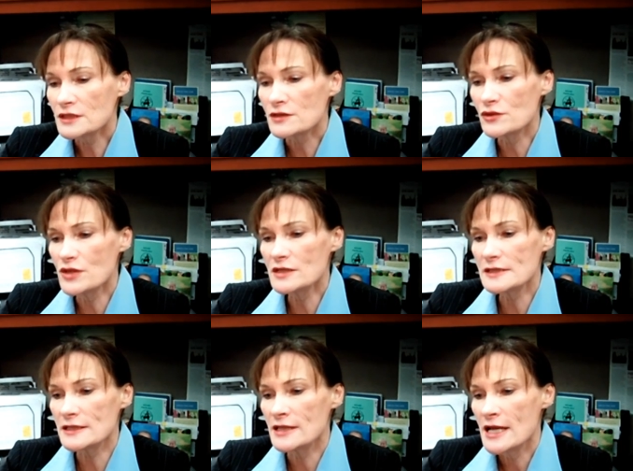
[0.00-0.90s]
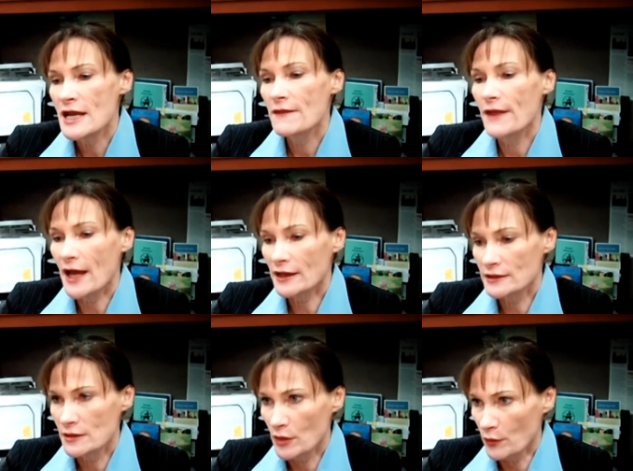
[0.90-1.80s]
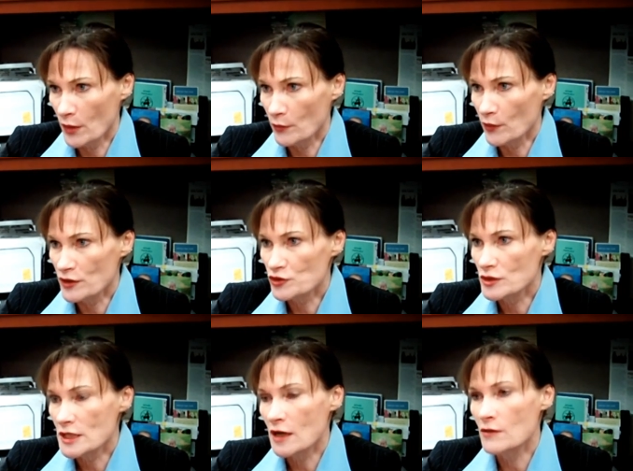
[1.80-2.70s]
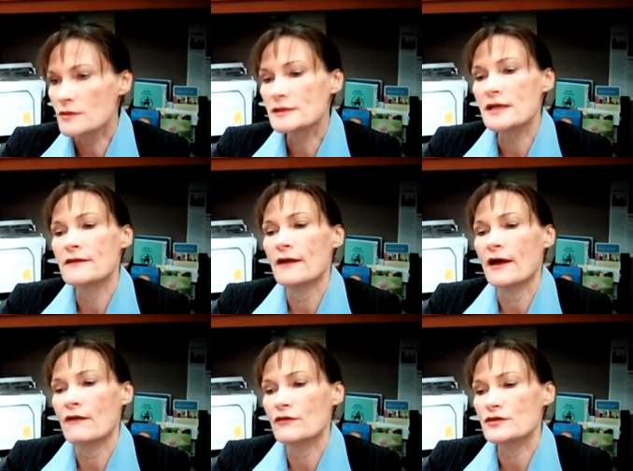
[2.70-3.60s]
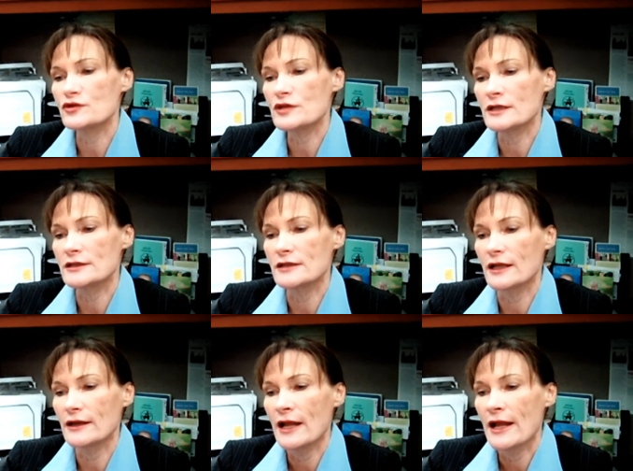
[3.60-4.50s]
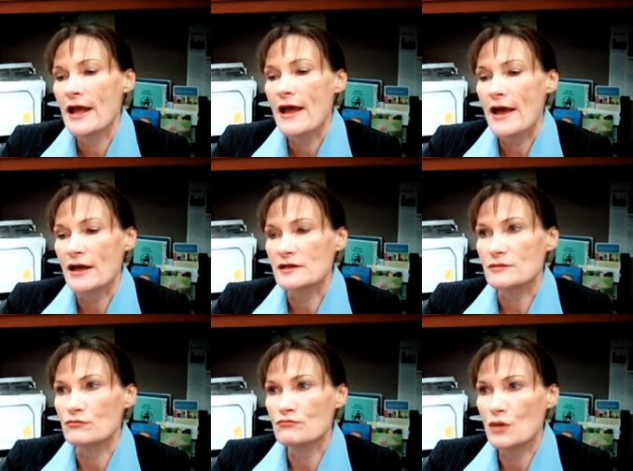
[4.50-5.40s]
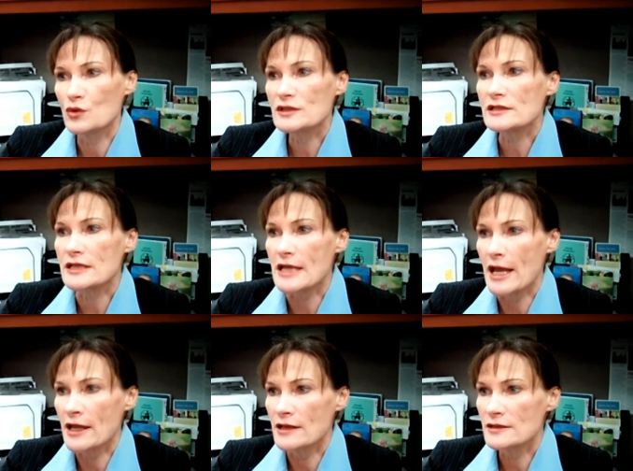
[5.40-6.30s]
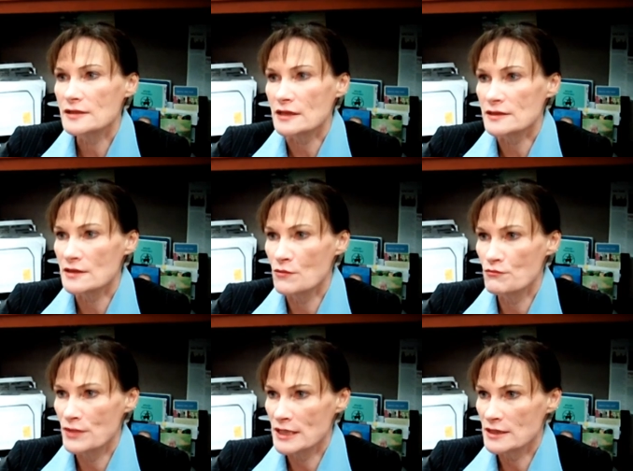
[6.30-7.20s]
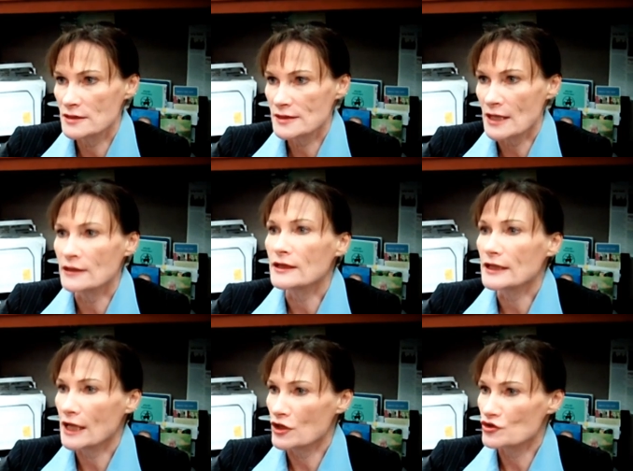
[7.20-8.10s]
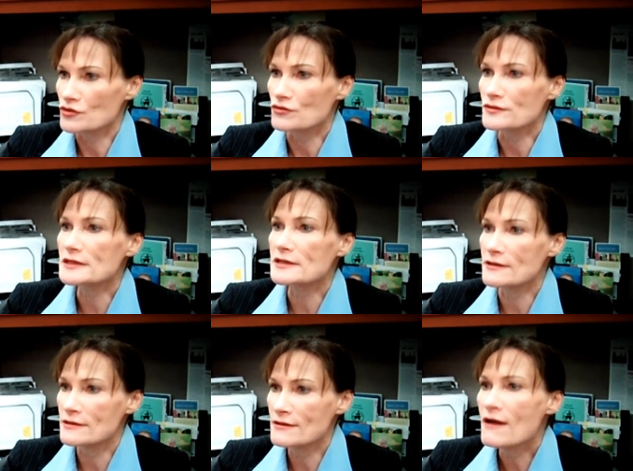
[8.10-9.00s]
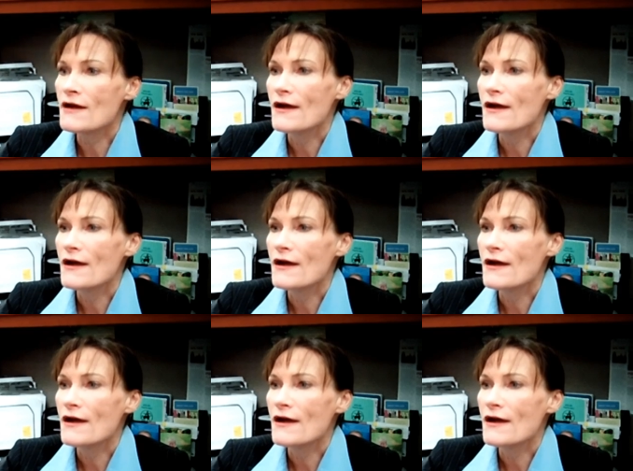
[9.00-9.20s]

So that is the, the academic preparation. I would say the average candidate has mostly A's, some B's, and an occasional C